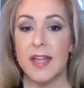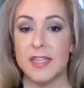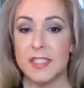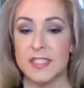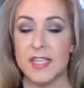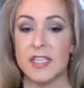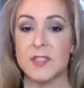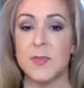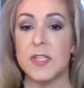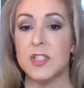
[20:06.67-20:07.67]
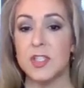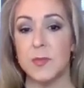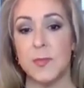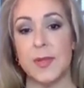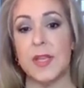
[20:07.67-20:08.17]
an assessment
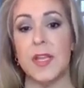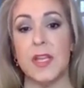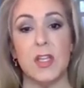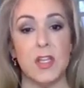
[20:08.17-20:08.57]
should be